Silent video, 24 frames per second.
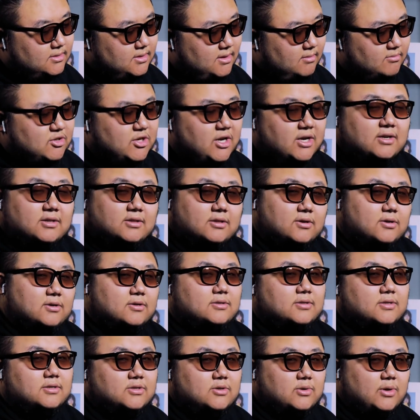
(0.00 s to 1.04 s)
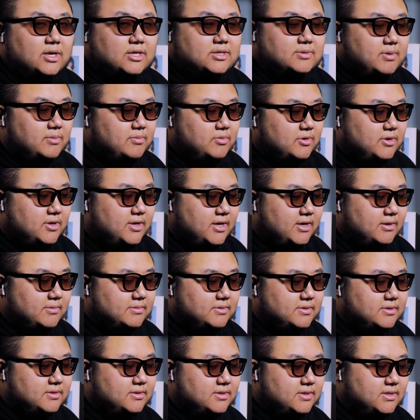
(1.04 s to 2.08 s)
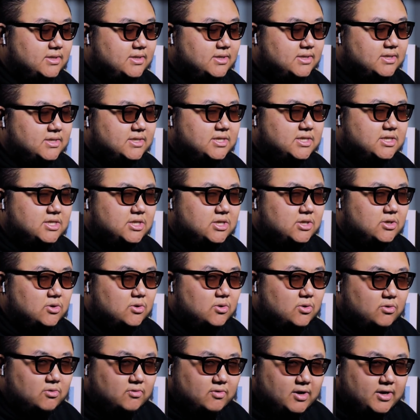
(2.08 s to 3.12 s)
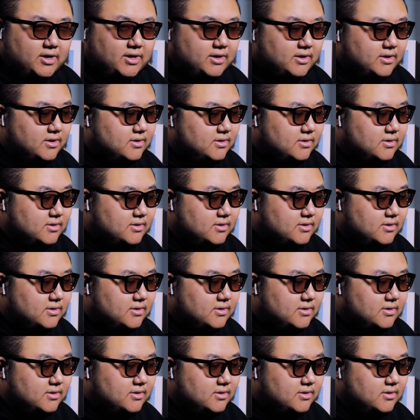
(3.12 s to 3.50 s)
I'm trying to learn the TWICE member names. This is Jihyo, right?